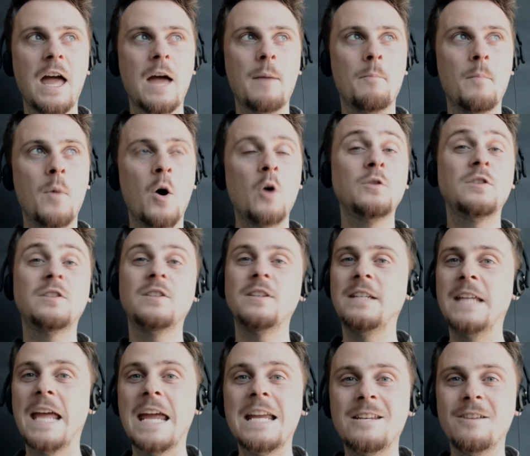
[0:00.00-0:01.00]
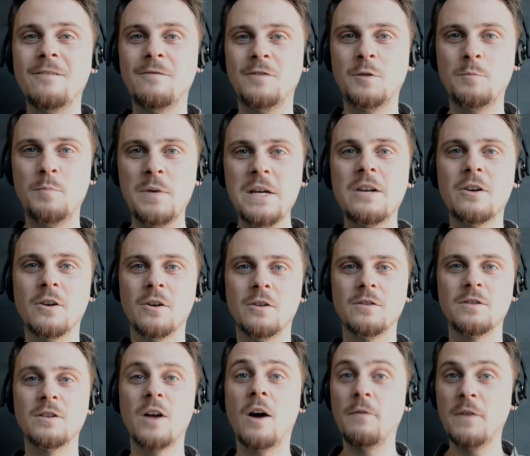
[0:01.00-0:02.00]
most native
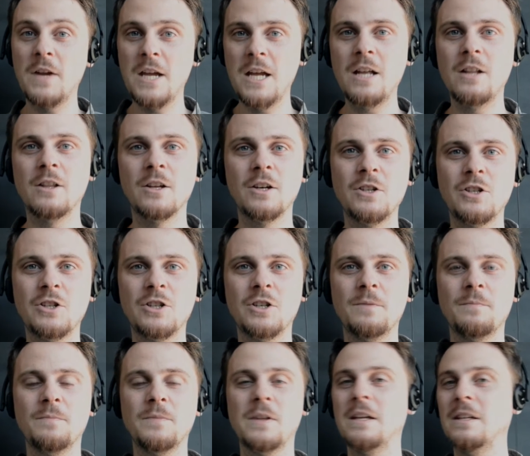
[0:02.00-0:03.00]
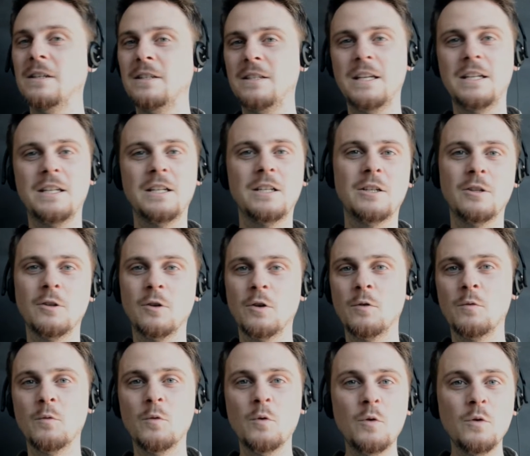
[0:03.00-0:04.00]
speakers of English didn't
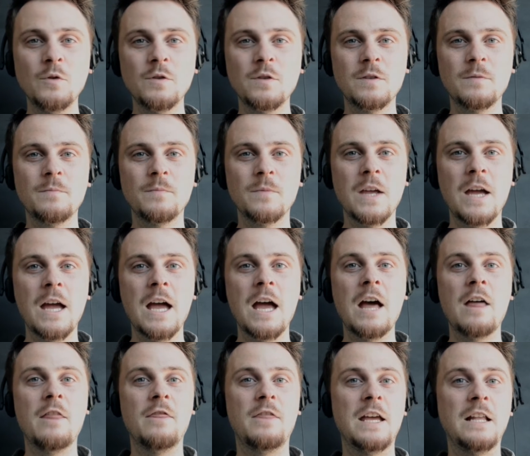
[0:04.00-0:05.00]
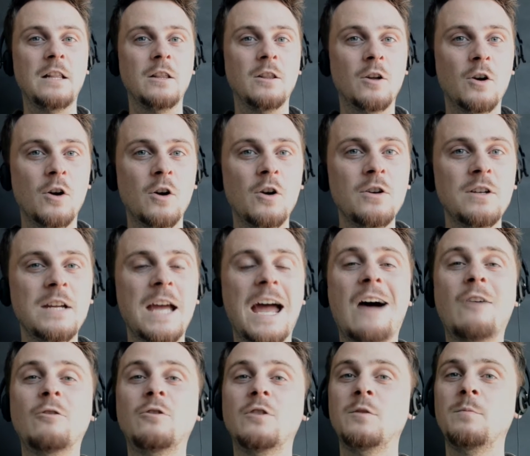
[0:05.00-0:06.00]
learn rules. They learned
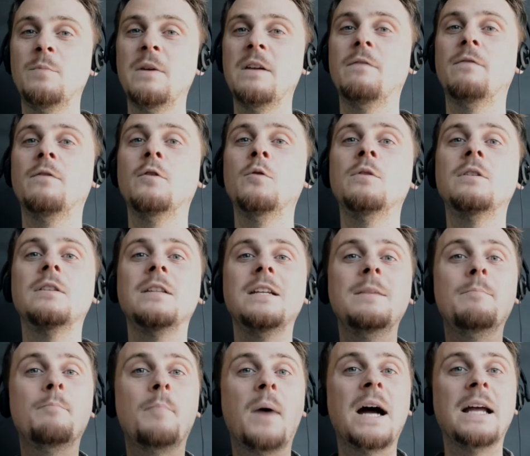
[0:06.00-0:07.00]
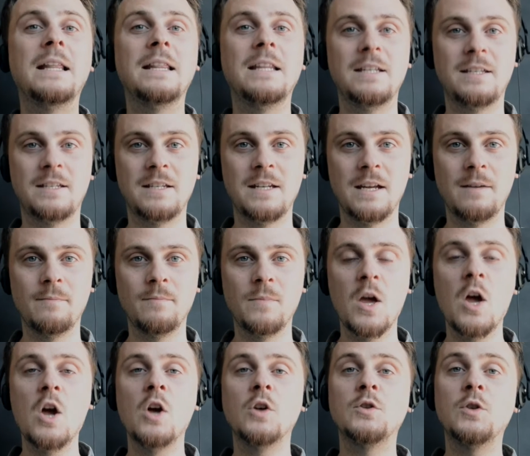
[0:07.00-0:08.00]
how to speak fluently by listening.
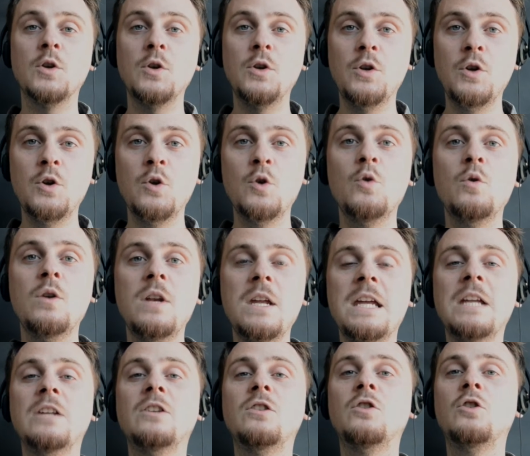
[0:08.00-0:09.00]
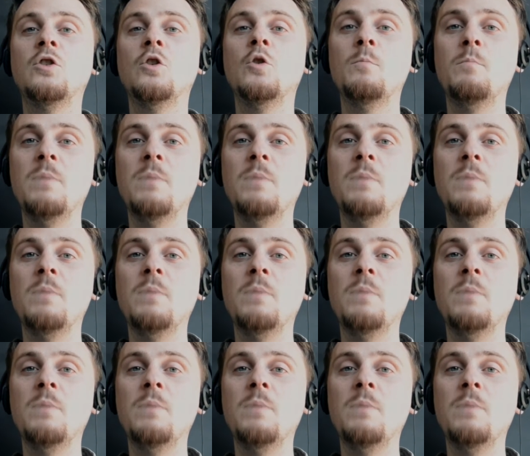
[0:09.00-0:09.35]
So you need to